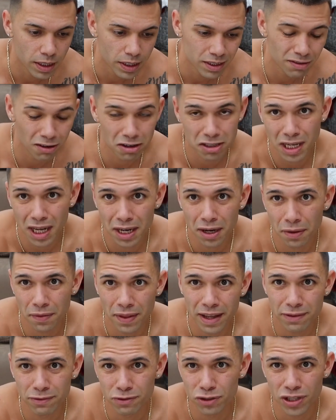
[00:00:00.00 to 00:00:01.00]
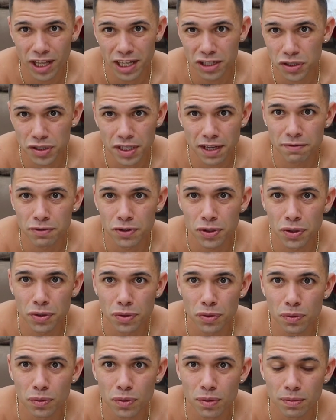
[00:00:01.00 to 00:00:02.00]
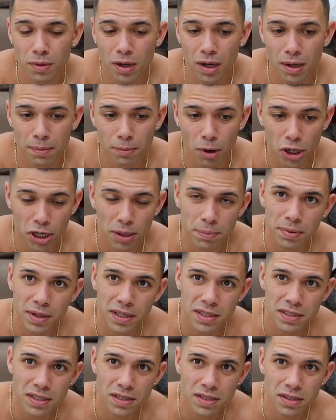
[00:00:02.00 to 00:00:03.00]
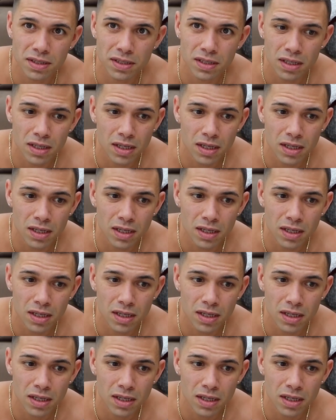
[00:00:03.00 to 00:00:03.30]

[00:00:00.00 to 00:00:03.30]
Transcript: far as I know, they just have 2 marketplaces.